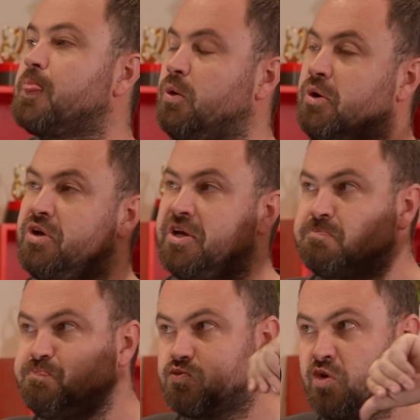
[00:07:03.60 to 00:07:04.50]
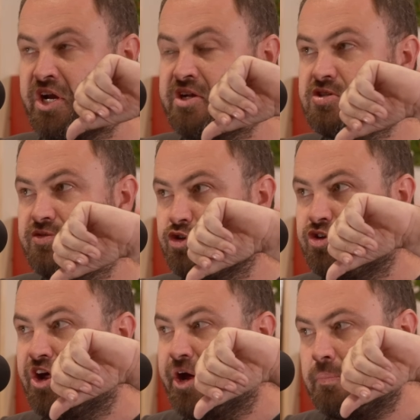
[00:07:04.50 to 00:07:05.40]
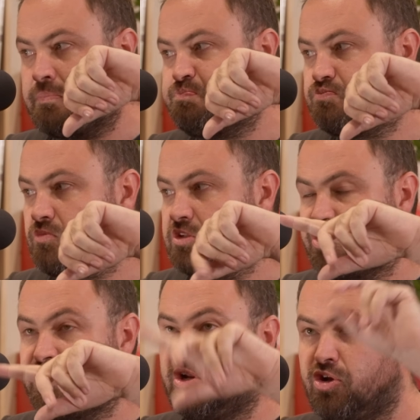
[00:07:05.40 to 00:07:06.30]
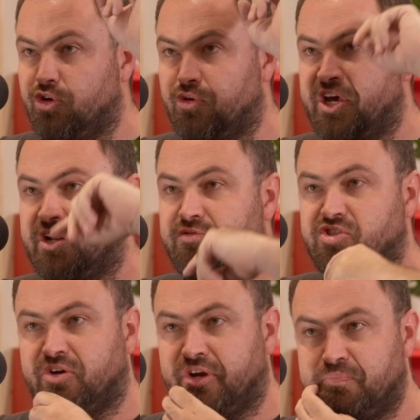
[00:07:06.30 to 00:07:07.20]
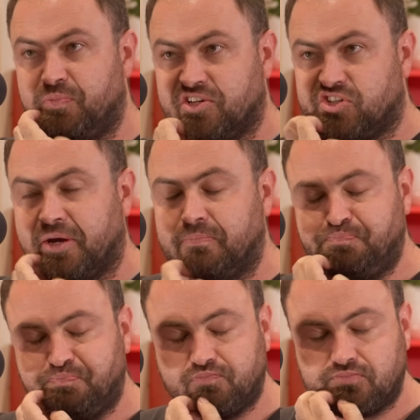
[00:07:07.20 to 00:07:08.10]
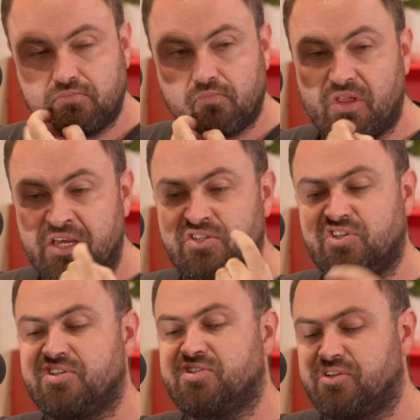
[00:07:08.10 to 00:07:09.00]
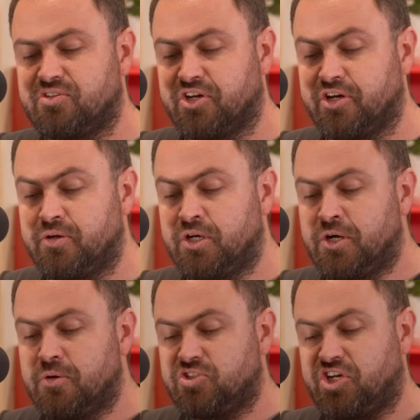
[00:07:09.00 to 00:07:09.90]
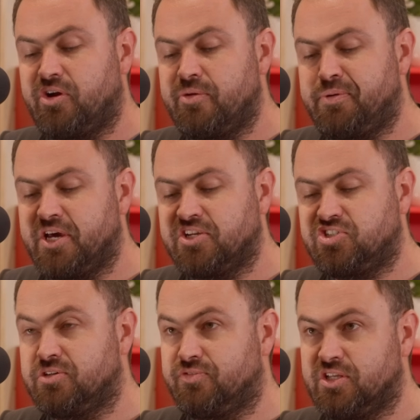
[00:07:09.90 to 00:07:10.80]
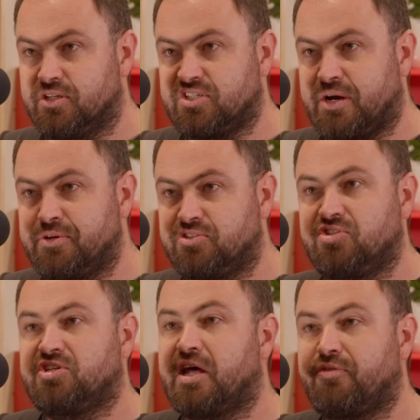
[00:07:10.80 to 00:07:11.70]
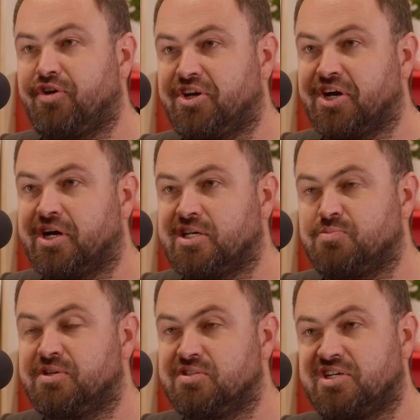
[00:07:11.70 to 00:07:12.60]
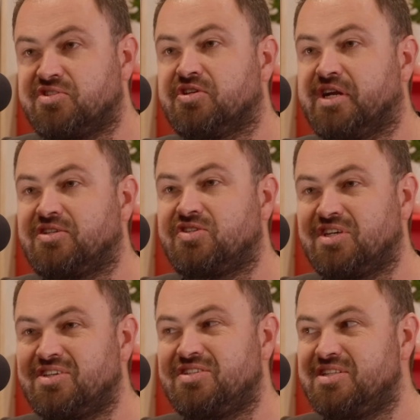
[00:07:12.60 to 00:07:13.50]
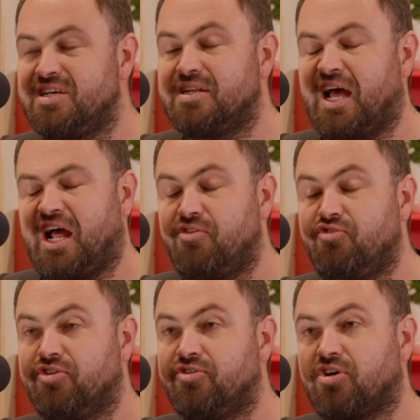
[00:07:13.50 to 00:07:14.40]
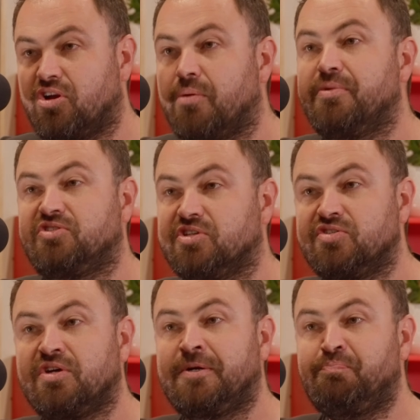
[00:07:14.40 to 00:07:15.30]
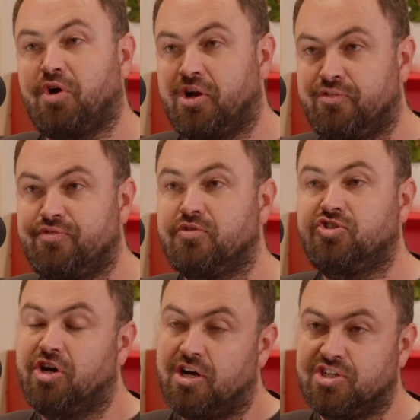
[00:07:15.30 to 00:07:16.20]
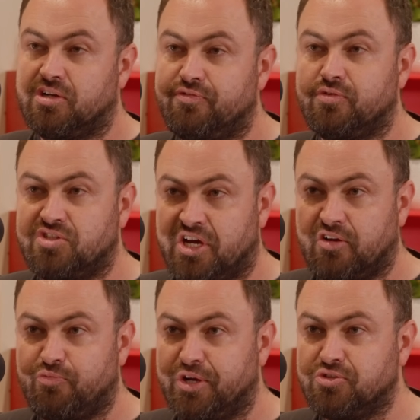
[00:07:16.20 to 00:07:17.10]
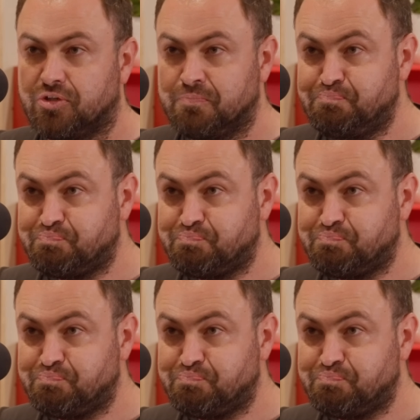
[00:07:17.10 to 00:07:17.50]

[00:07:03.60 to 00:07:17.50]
when I interviewed Tony Liu, head of Chery, he says that the Chery PHEV that's coming to South Africa has been tested at 1,600 kilometers on a full charge and a full tank of petrol.